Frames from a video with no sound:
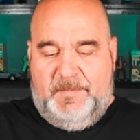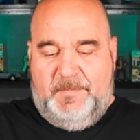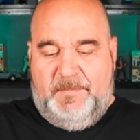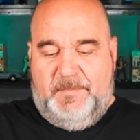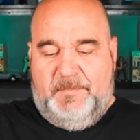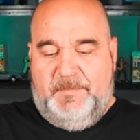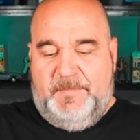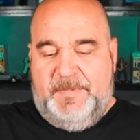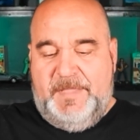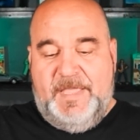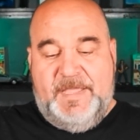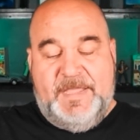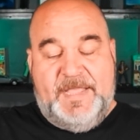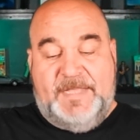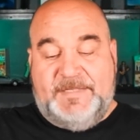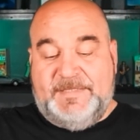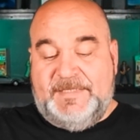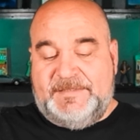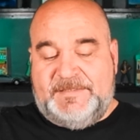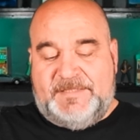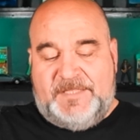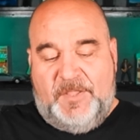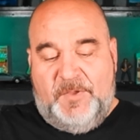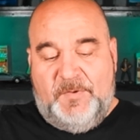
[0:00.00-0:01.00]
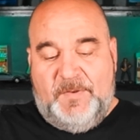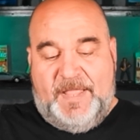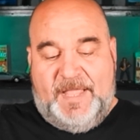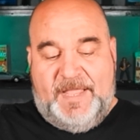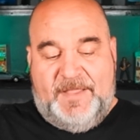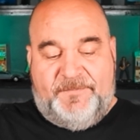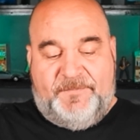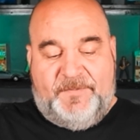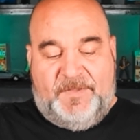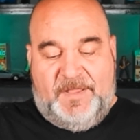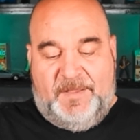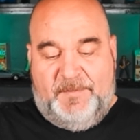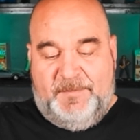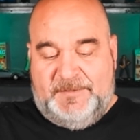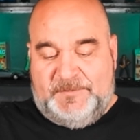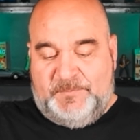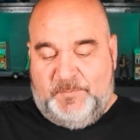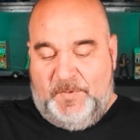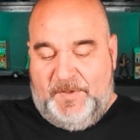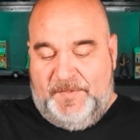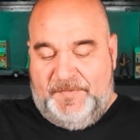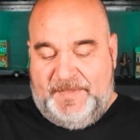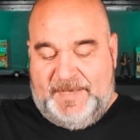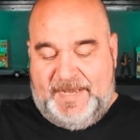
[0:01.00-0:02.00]
But yeah, guys, that's the Low Life. It's
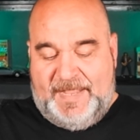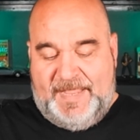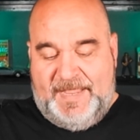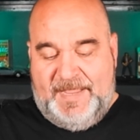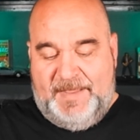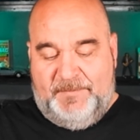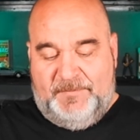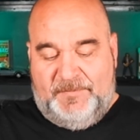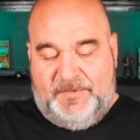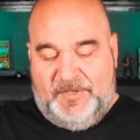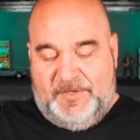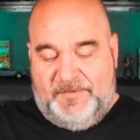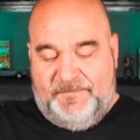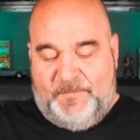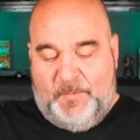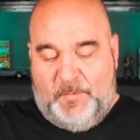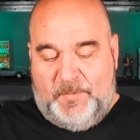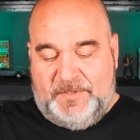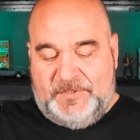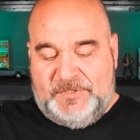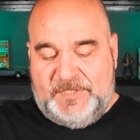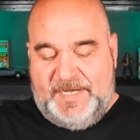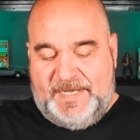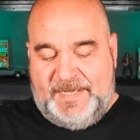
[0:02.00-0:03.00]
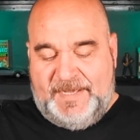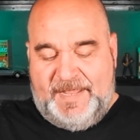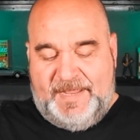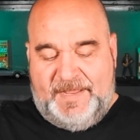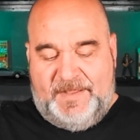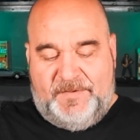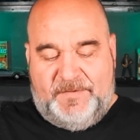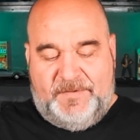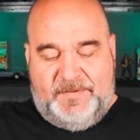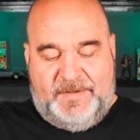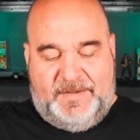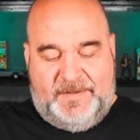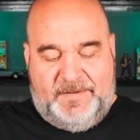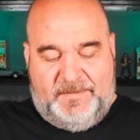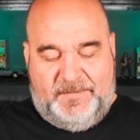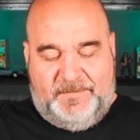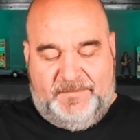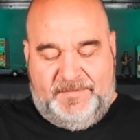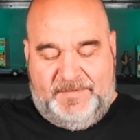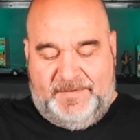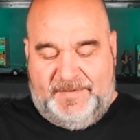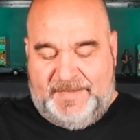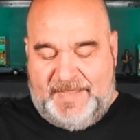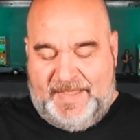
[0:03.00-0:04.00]
one that I am looking forward to checking out.
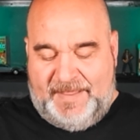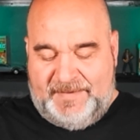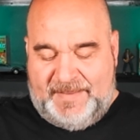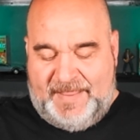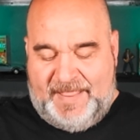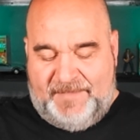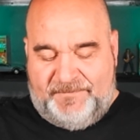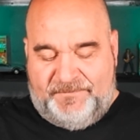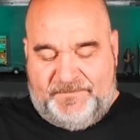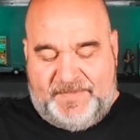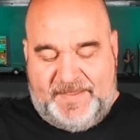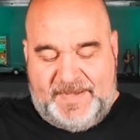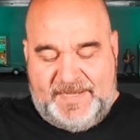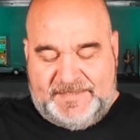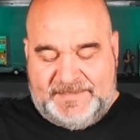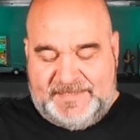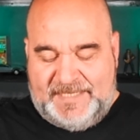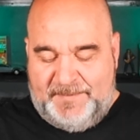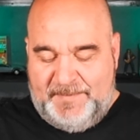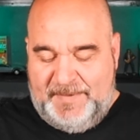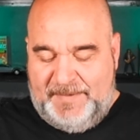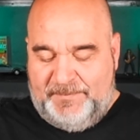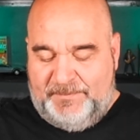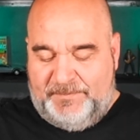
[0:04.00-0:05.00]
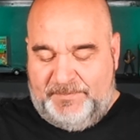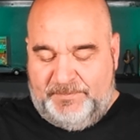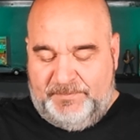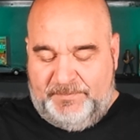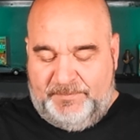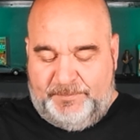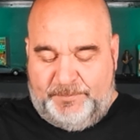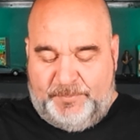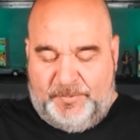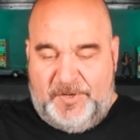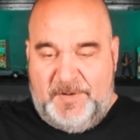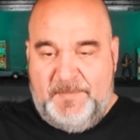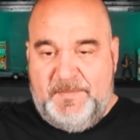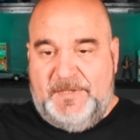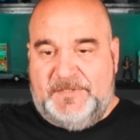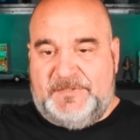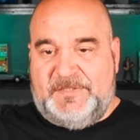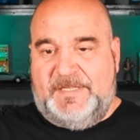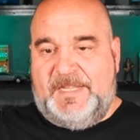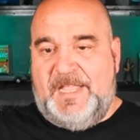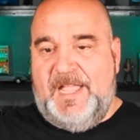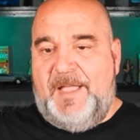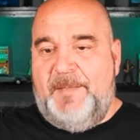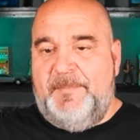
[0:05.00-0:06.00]
I think it's going to be pretty much
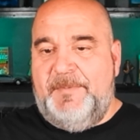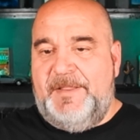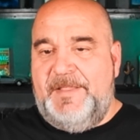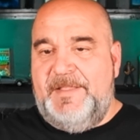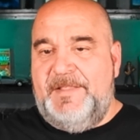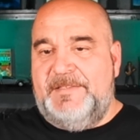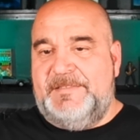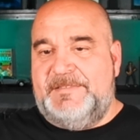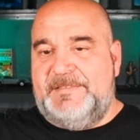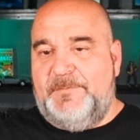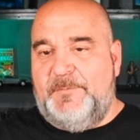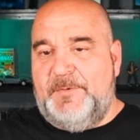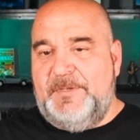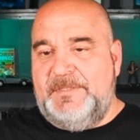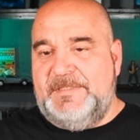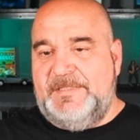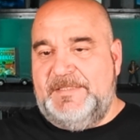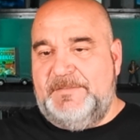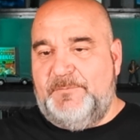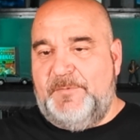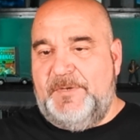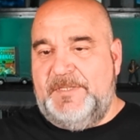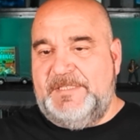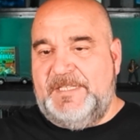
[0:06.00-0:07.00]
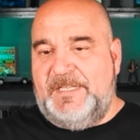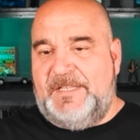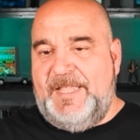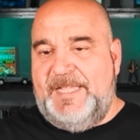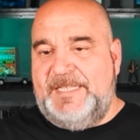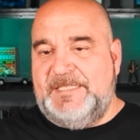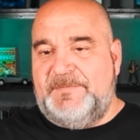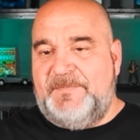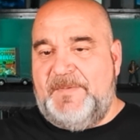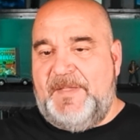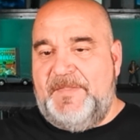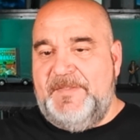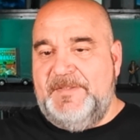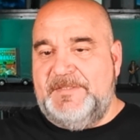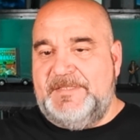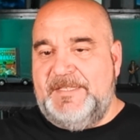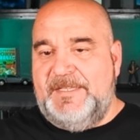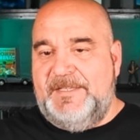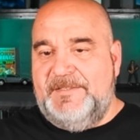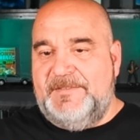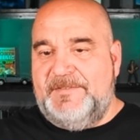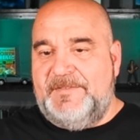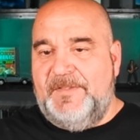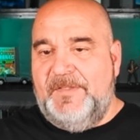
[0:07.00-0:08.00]
a comedy. What does it classify this
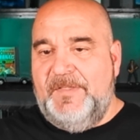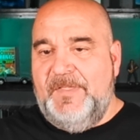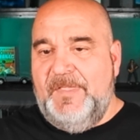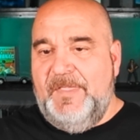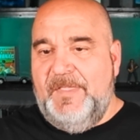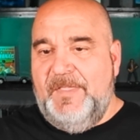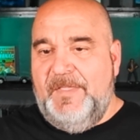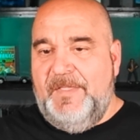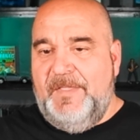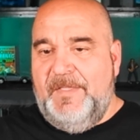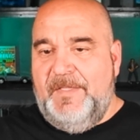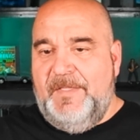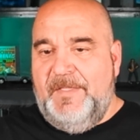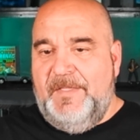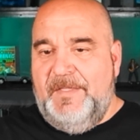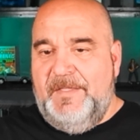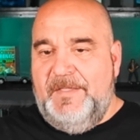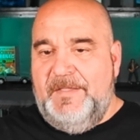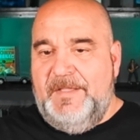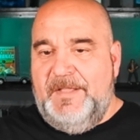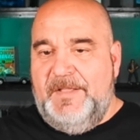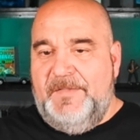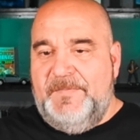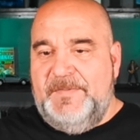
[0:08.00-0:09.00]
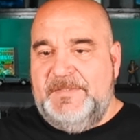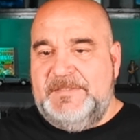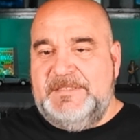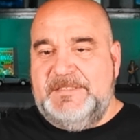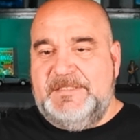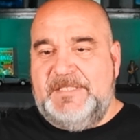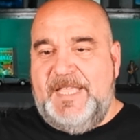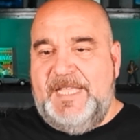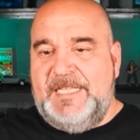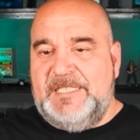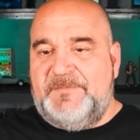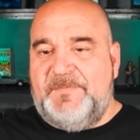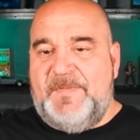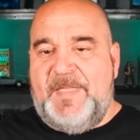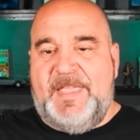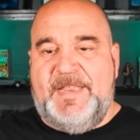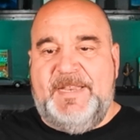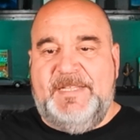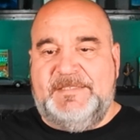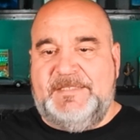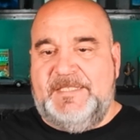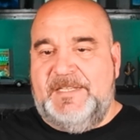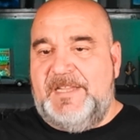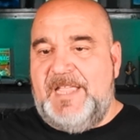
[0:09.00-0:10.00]
as? This is classified
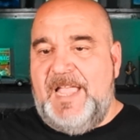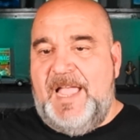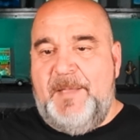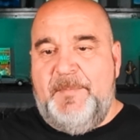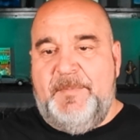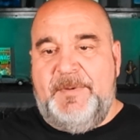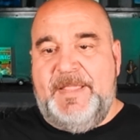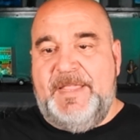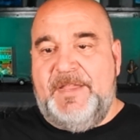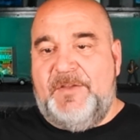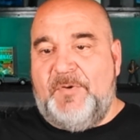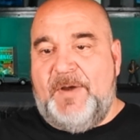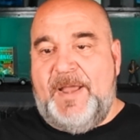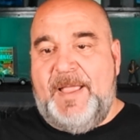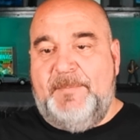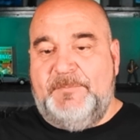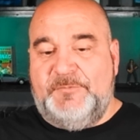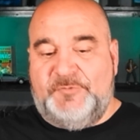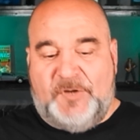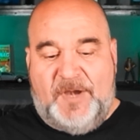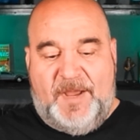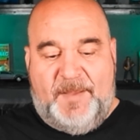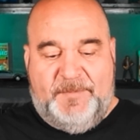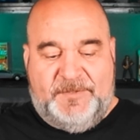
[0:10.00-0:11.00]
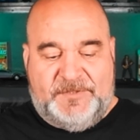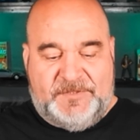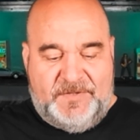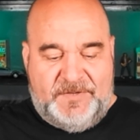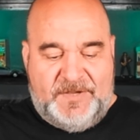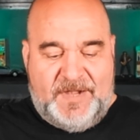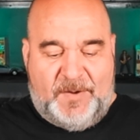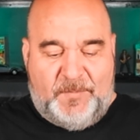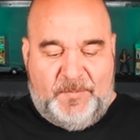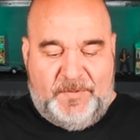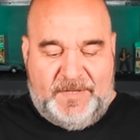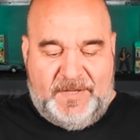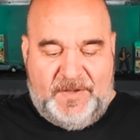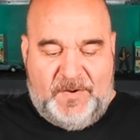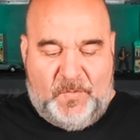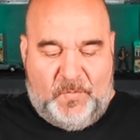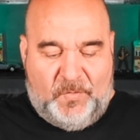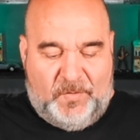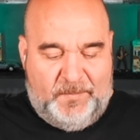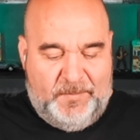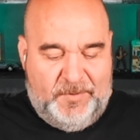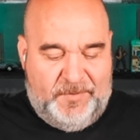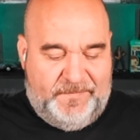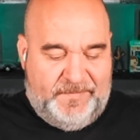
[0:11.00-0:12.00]
as a comedy crime drama. So not really a
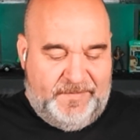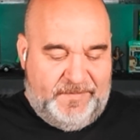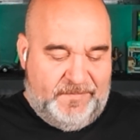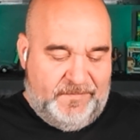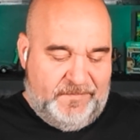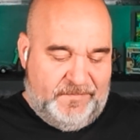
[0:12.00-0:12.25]
horror movie.